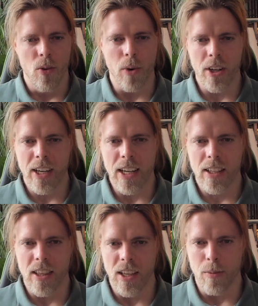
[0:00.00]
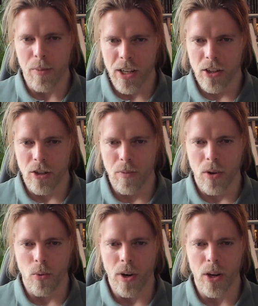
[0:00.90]
When you get the
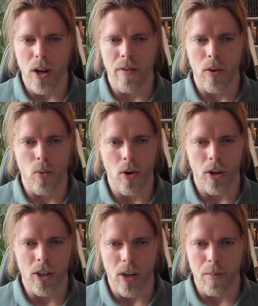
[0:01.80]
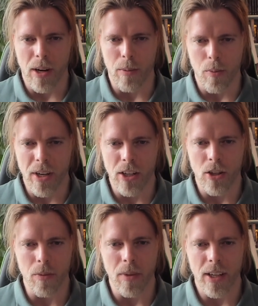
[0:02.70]
momentum, when you have worked up a
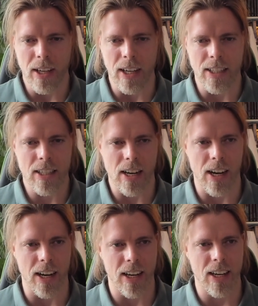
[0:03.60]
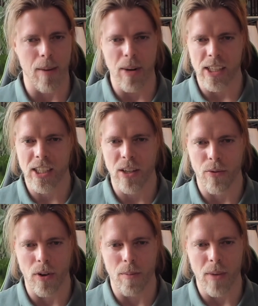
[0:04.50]
momentum, it's like a blessing
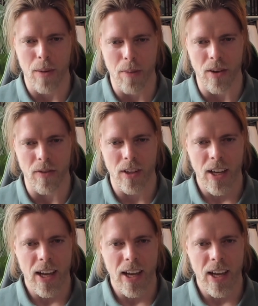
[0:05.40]
from above,